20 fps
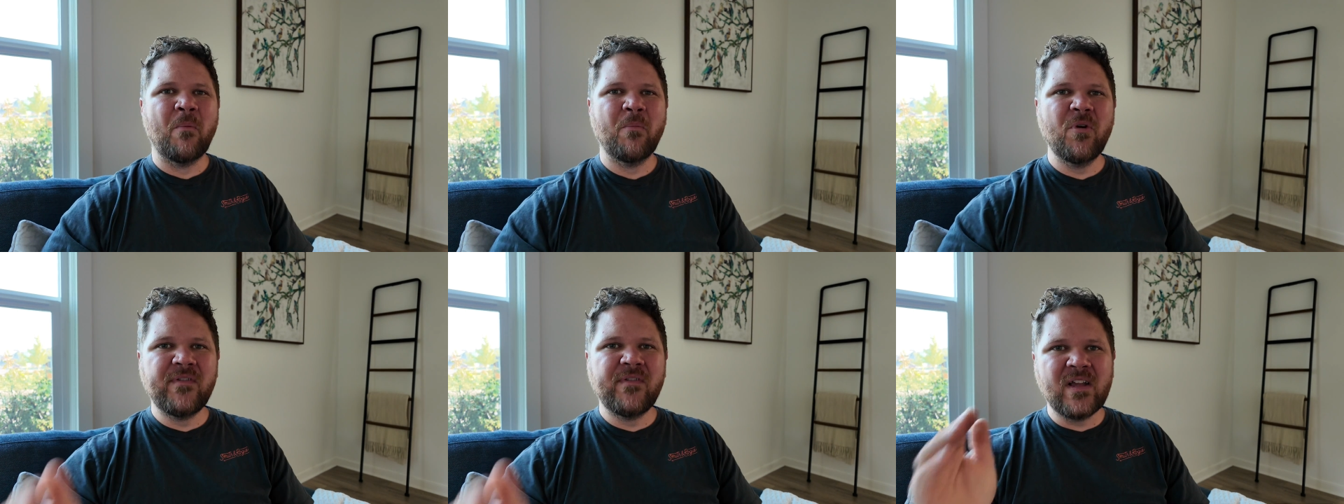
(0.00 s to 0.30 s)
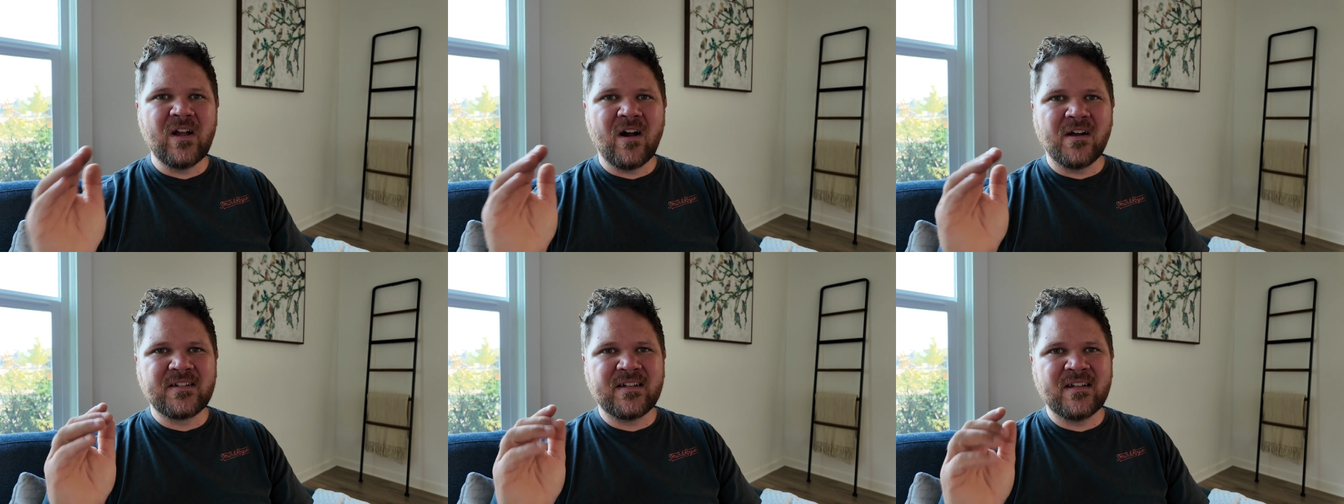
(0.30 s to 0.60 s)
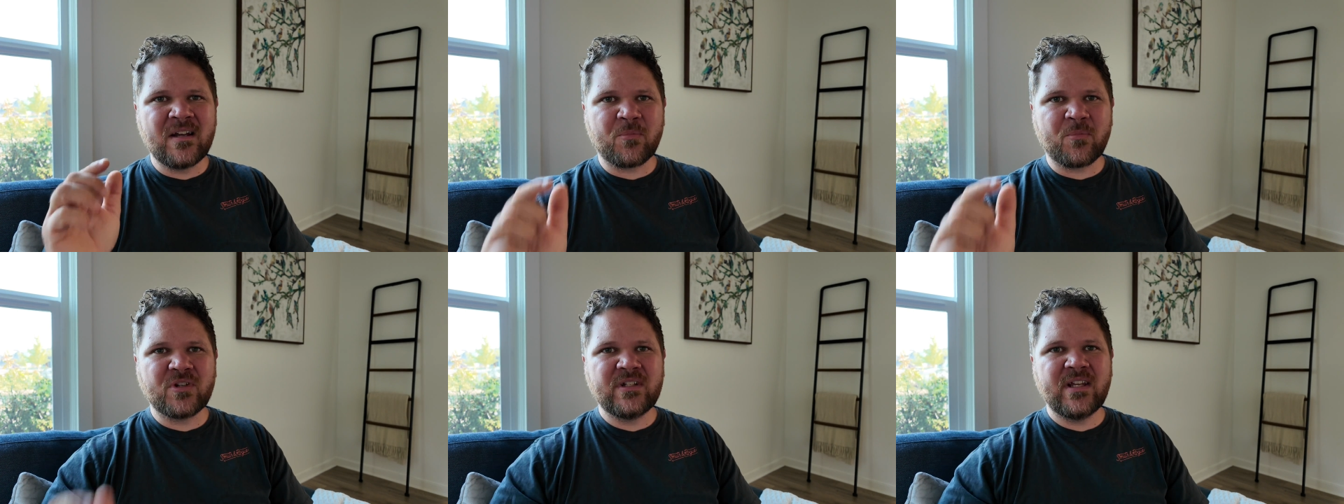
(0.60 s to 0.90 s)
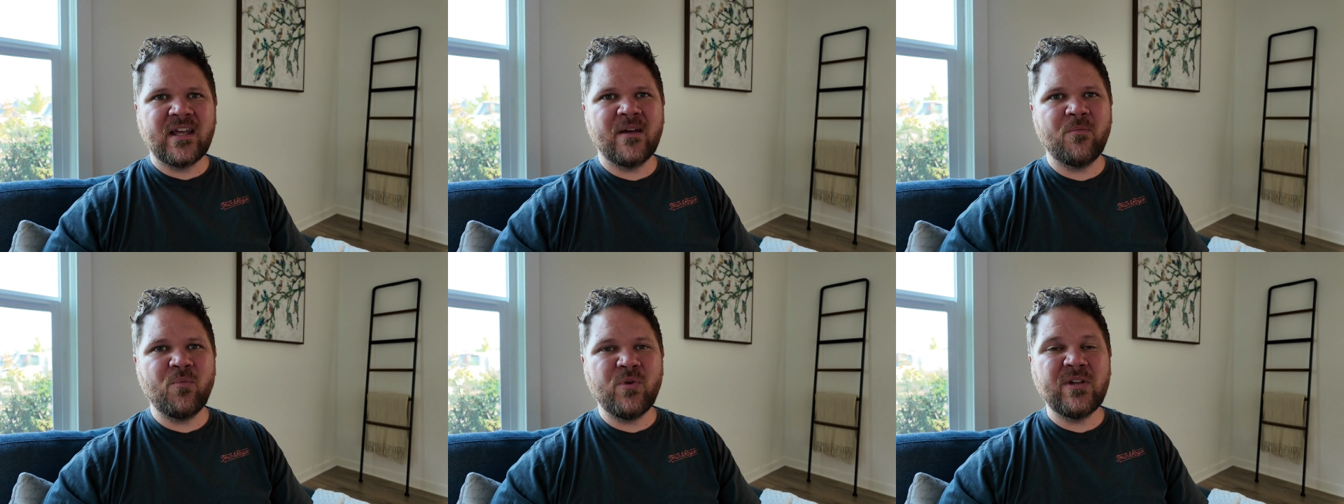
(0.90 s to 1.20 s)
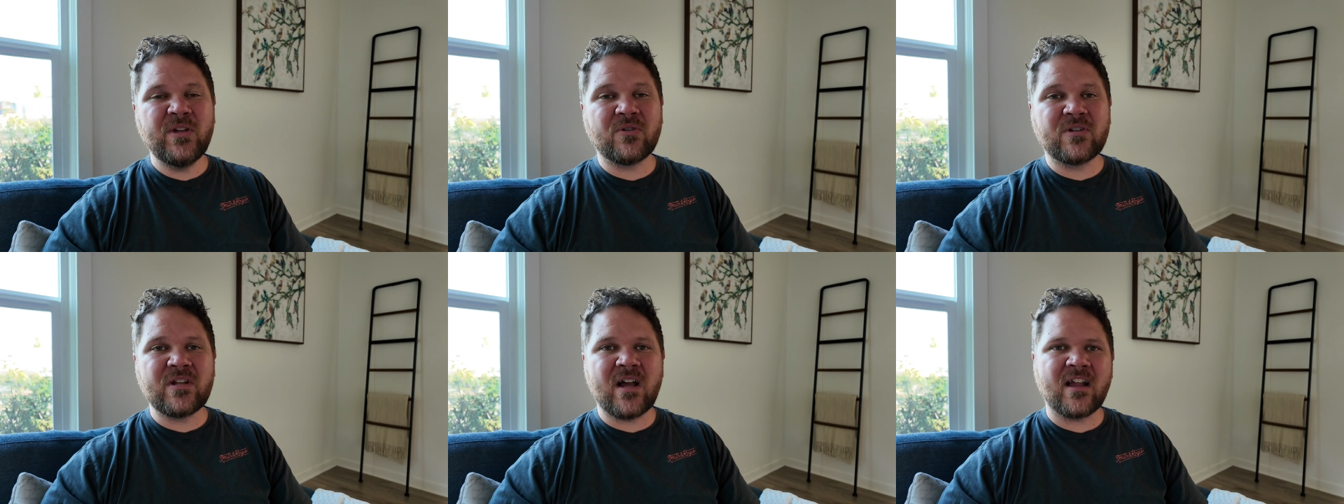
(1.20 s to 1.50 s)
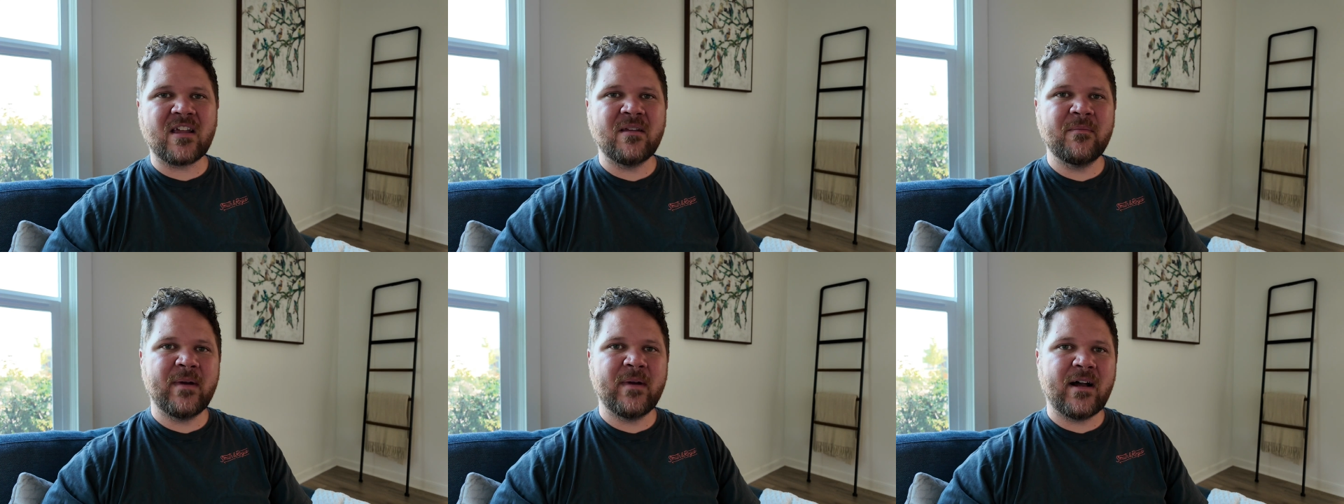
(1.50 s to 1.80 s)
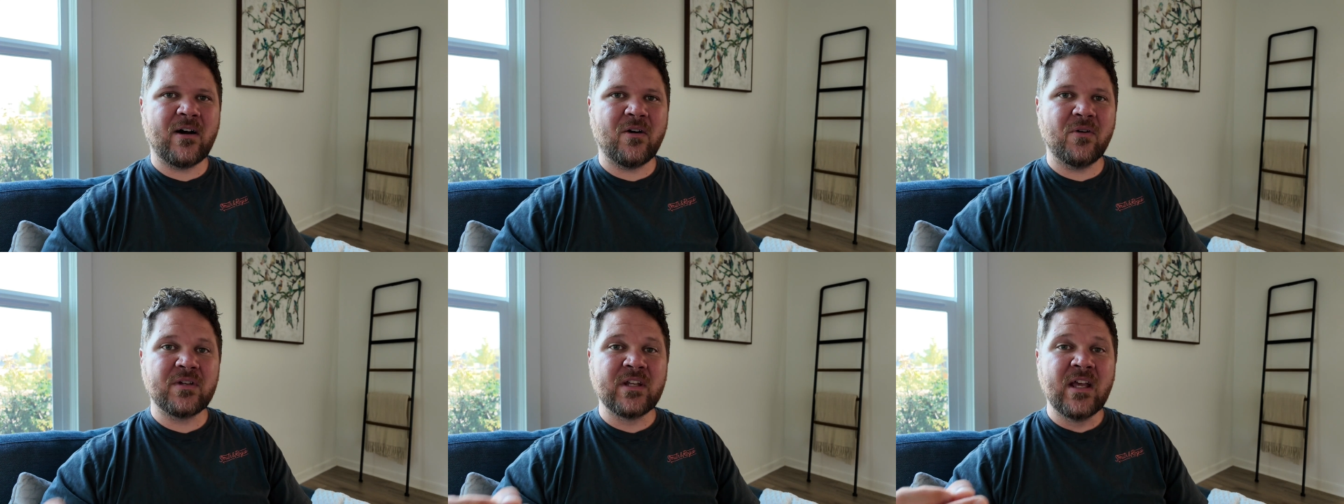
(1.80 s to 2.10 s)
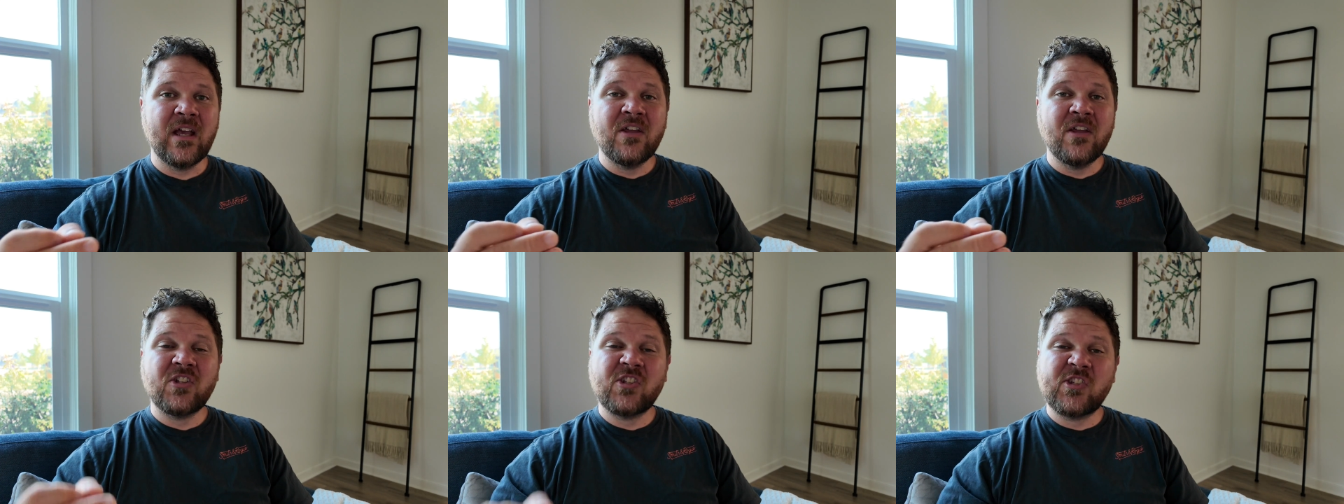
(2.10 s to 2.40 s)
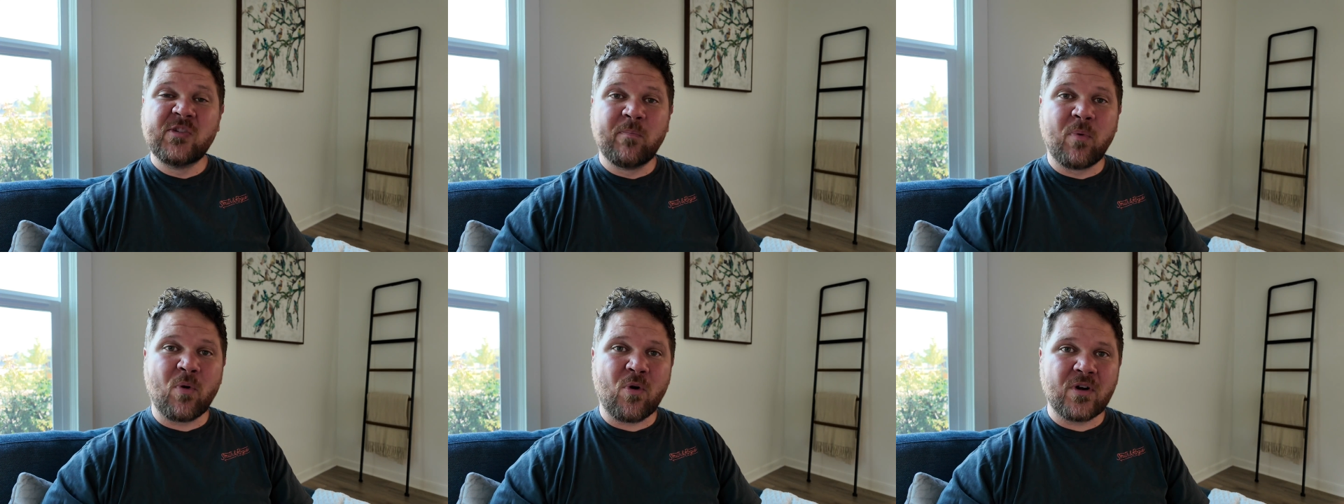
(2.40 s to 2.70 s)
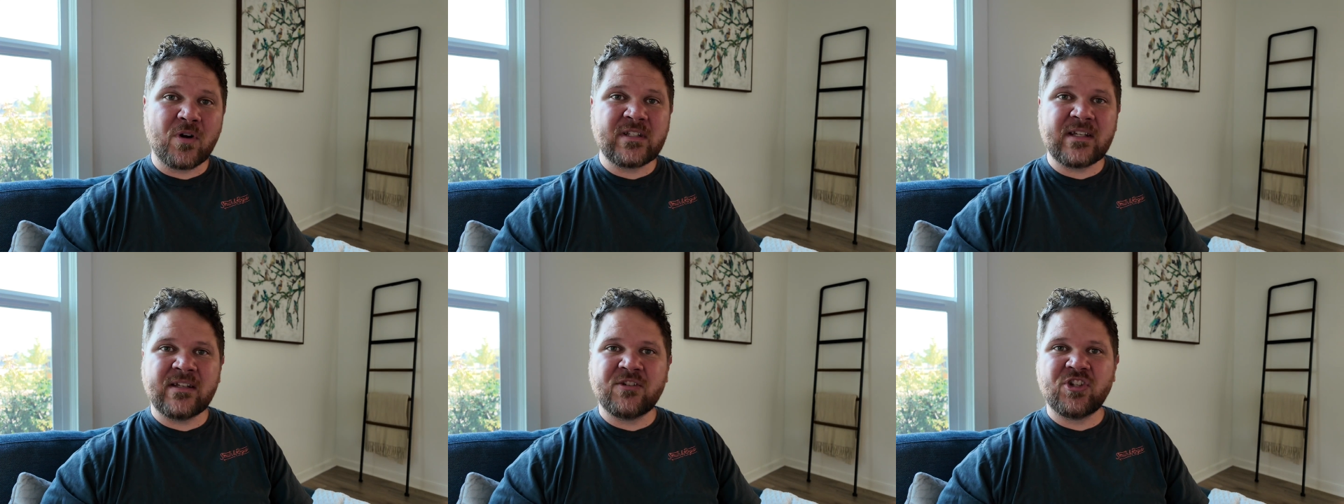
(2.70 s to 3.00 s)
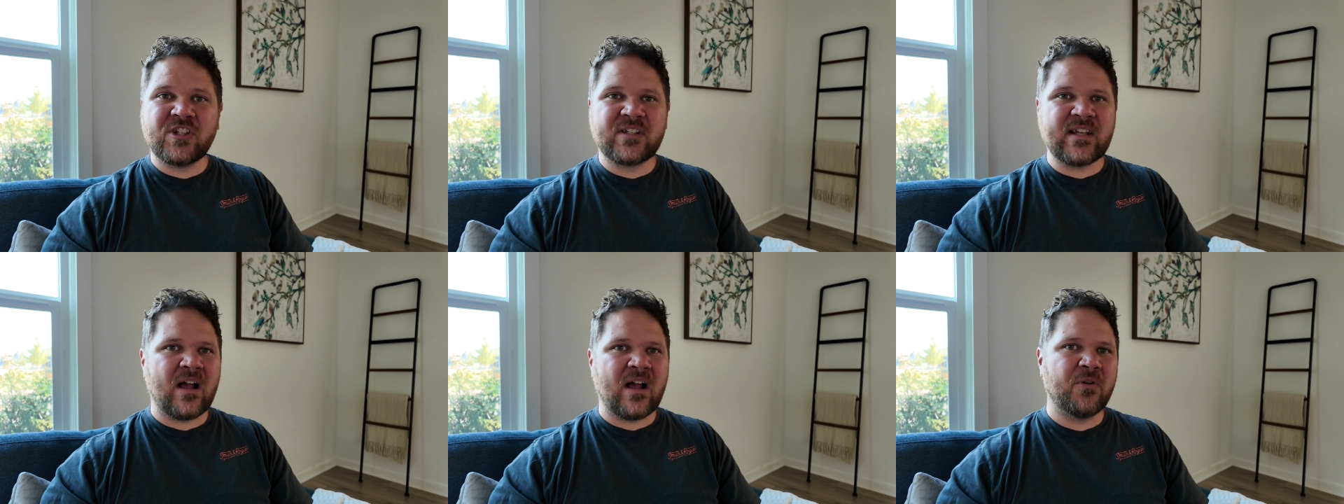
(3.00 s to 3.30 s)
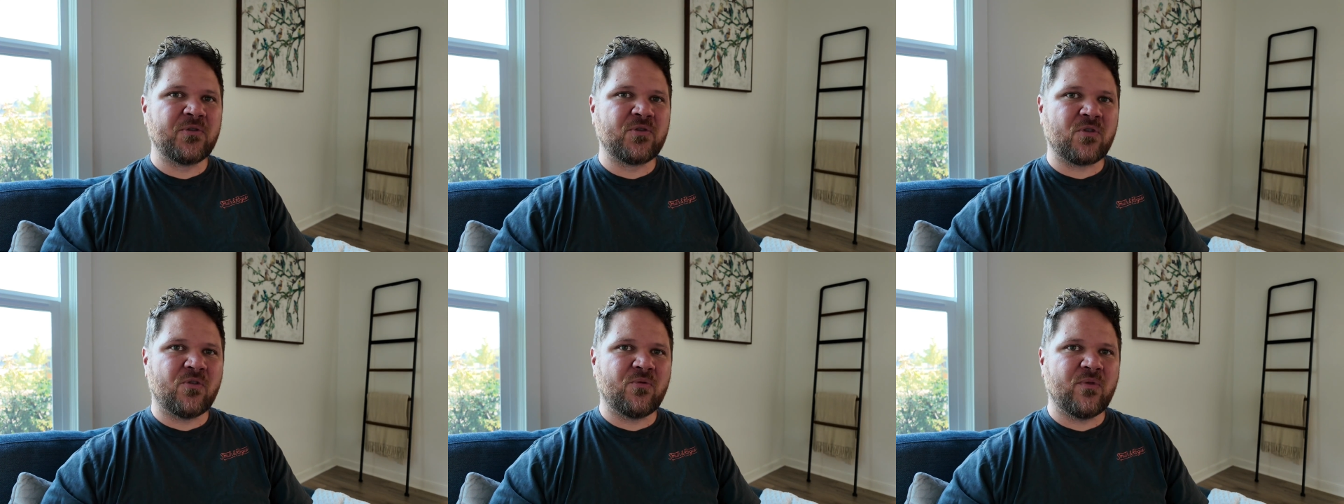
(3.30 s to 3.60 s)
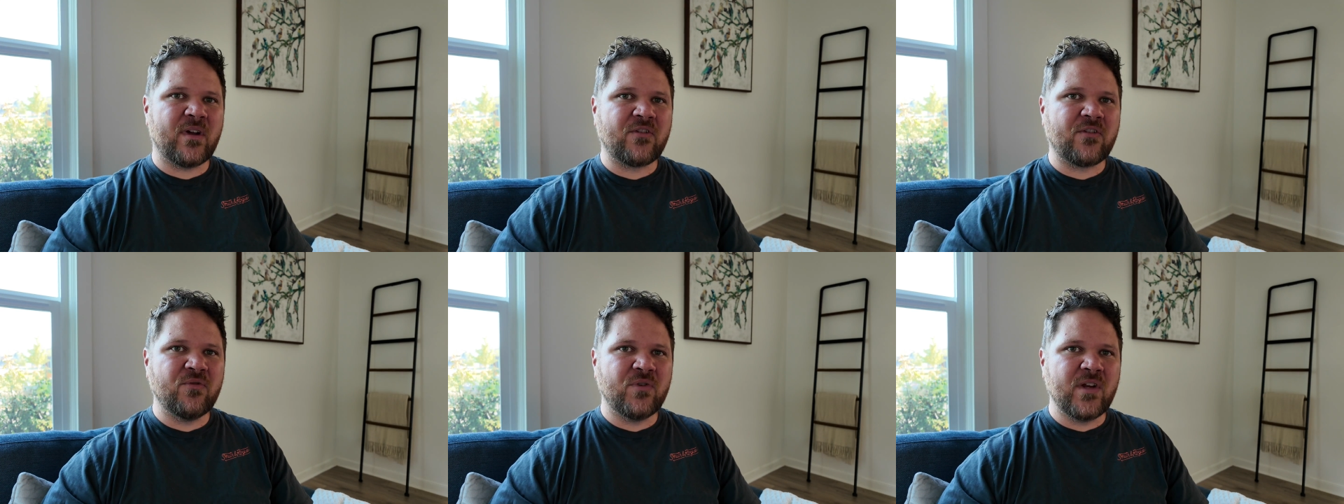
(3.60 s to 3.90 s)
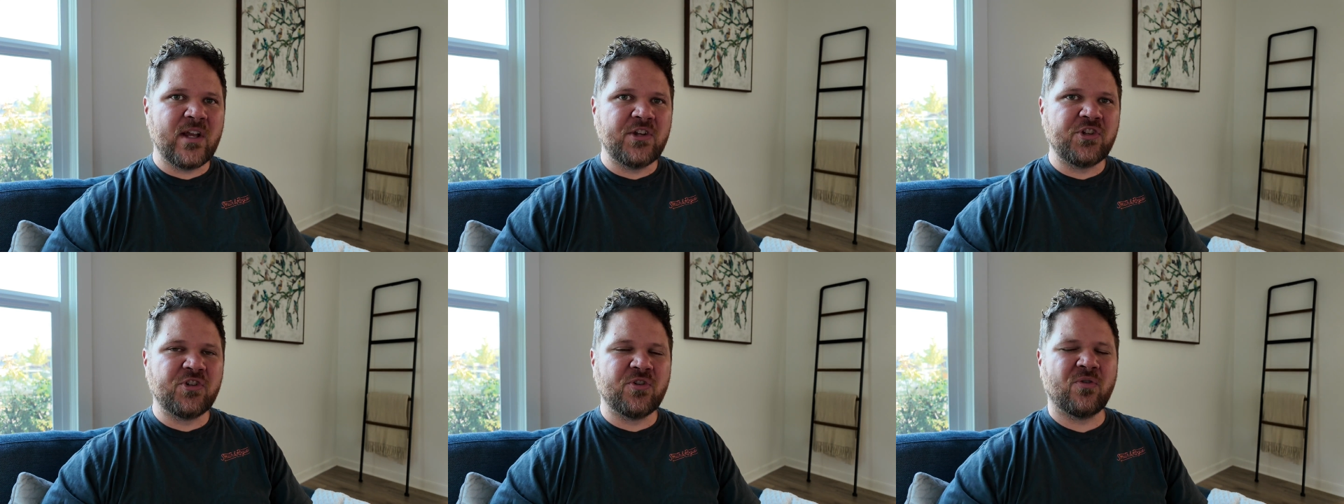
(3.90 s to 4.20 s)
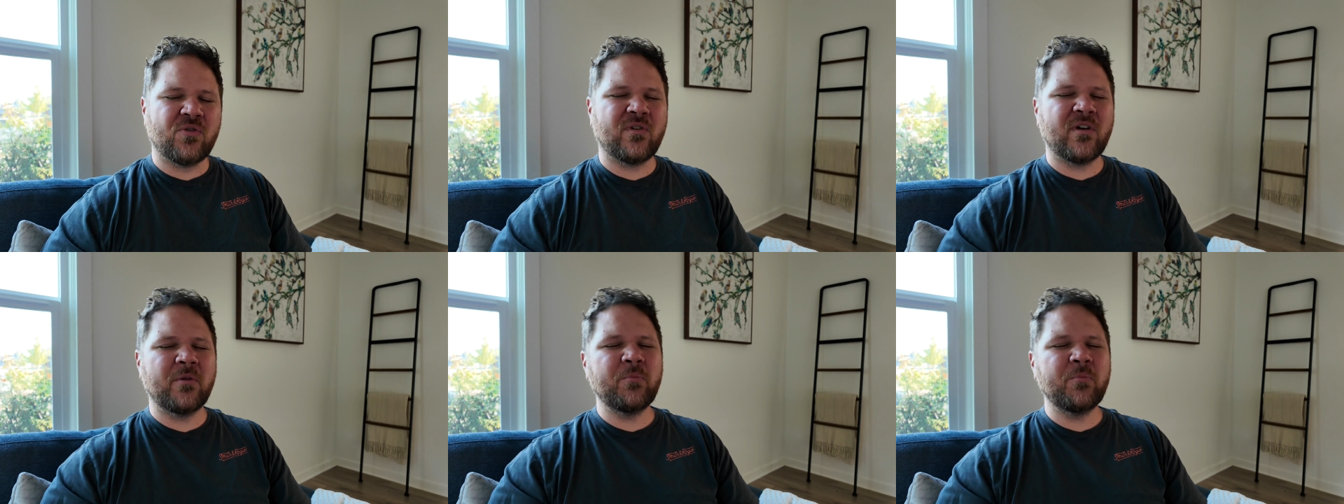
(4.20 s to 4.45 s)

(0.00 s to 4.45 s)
Moving on to number 10, we are talking about sports and just outdoor recreational.